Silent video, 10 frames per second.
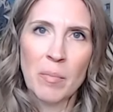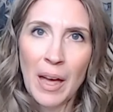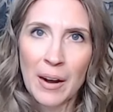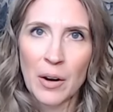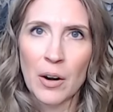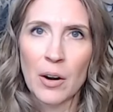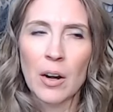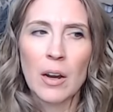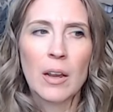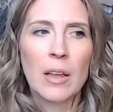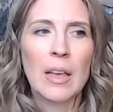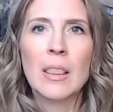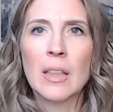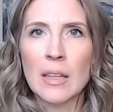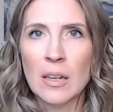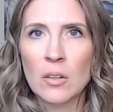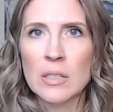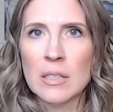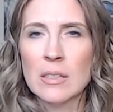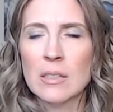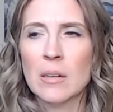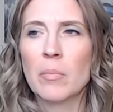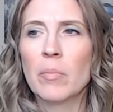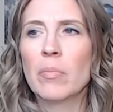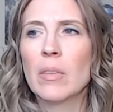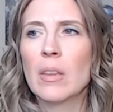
matter in the legal system.